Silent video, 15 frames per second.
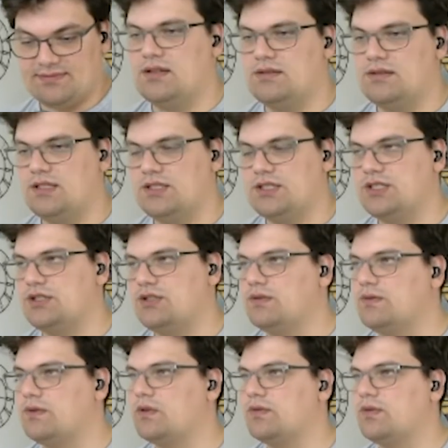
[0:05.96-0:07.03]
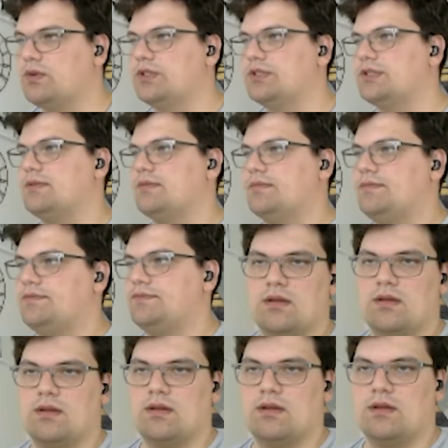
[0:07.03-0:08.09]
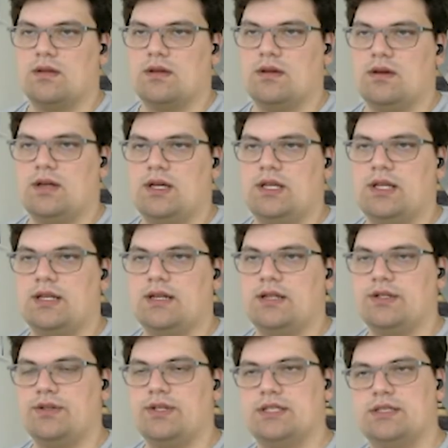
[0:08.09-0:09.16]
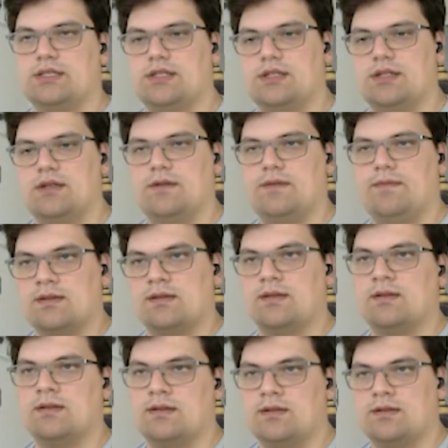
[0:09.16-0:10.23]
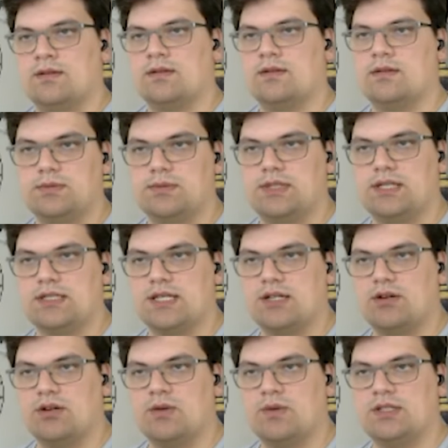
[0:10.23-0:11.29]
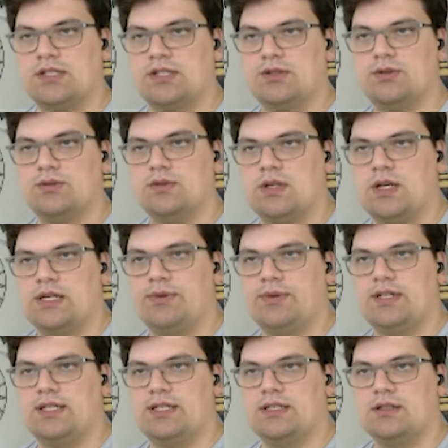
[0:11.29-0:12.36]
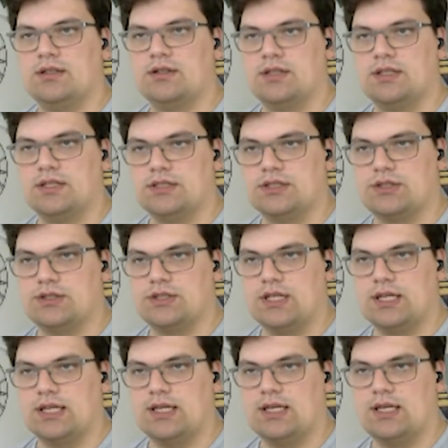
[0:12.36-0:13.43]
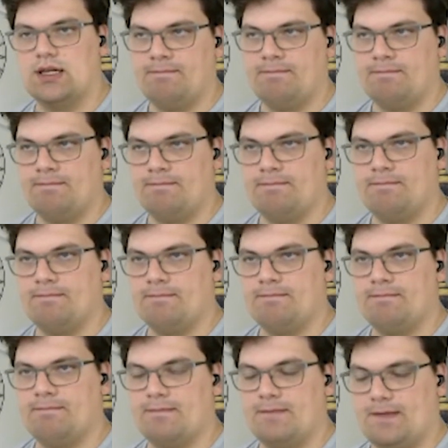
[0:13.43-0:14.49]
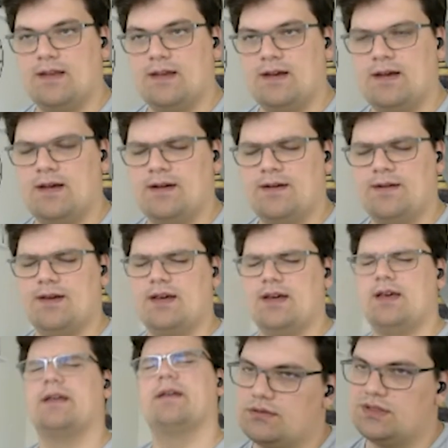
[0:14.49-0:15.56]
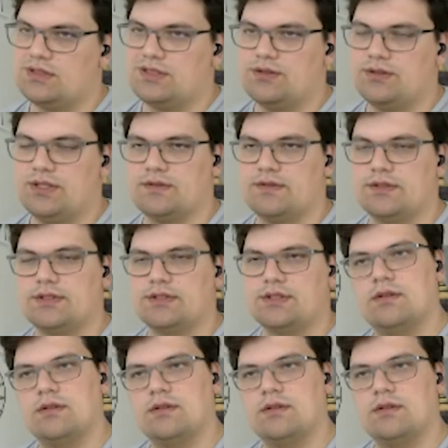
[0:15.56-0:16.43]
Let's just do four fours. And then do this. Because I don't know what to do. I really need to learn this, Joseki. Uh, okay, let's do here first.